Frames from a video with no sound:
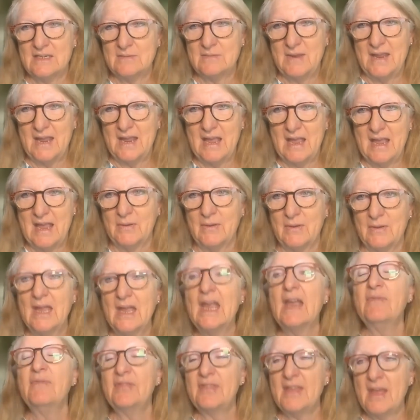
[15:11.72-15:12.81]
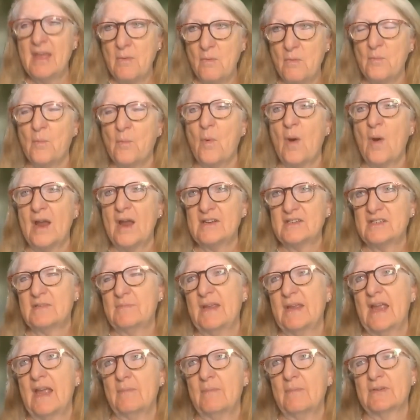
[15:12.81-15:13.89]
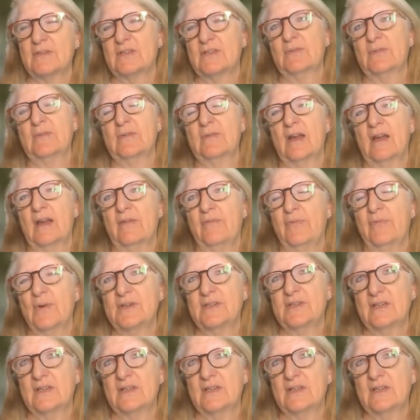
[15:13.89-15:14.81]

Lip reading: to be able, if they want to be able to afford